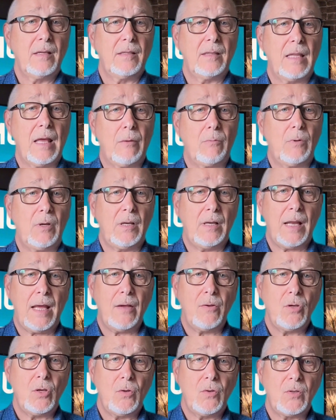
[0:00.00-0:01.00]
that will allow
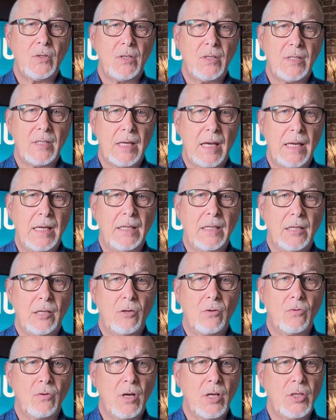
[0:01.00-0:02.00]
you to take the
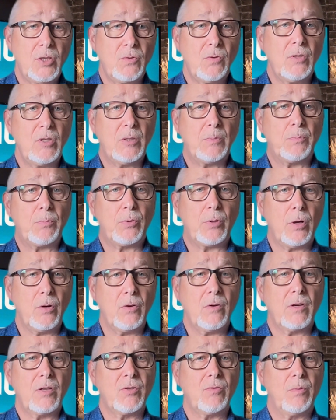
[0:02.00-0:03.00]
grassroots
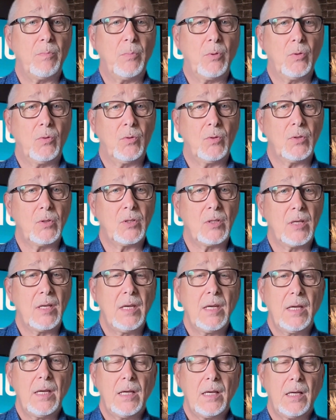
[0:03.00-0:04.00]
progress reports
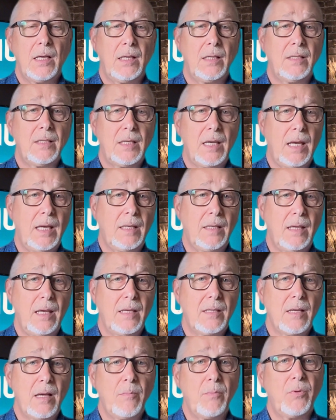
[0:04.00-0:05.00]
and take
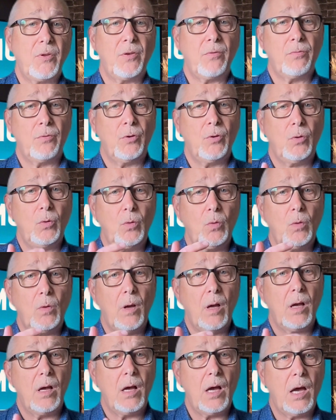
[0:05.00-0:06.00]
these up
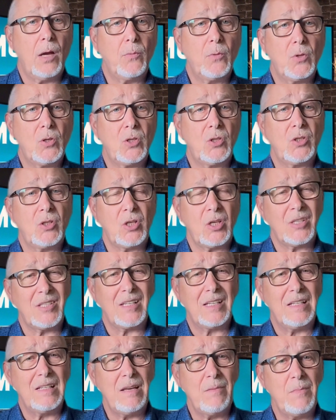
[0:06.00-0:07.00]
through, I would suggest,
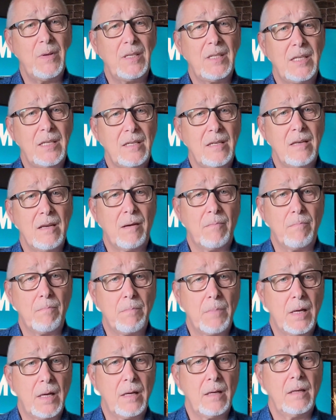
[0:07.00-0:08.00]
a limited
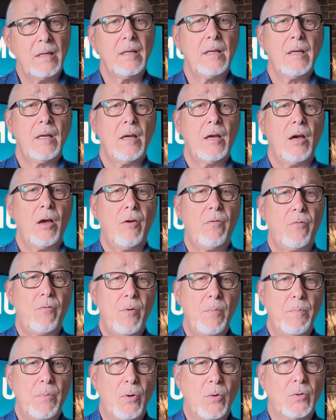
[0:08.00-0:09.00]
number of
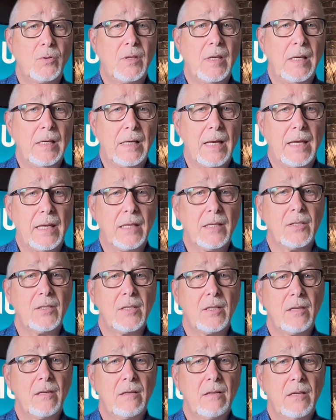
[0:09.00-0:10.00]
reporting
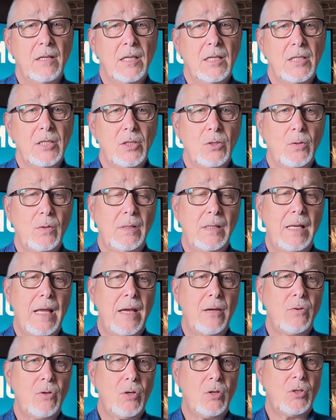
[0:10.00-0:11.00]
layers to
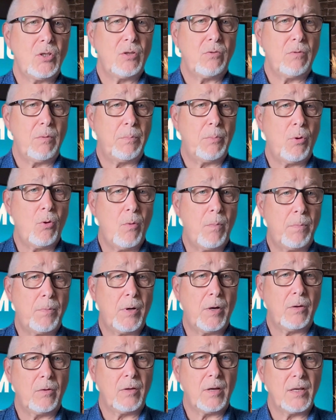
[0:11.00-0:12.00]
allow you to report
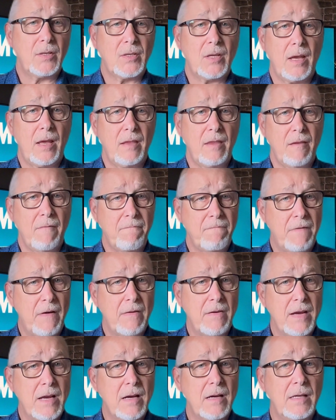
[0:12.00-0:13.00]
progress at the
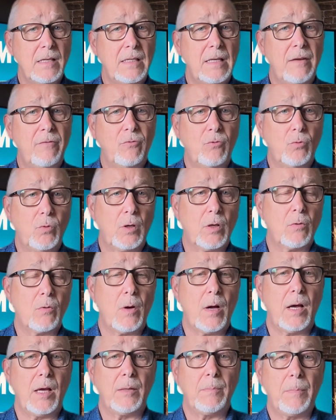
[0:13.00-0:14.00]
very high level
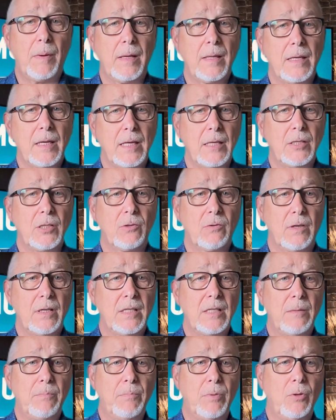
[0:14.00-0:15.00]
required by the
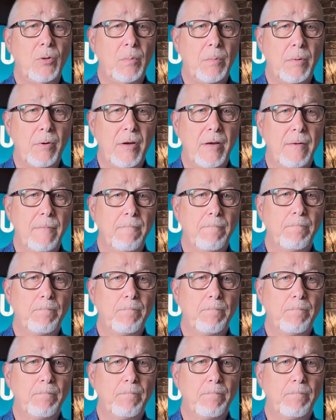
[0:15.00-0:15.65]
integrated blueprint.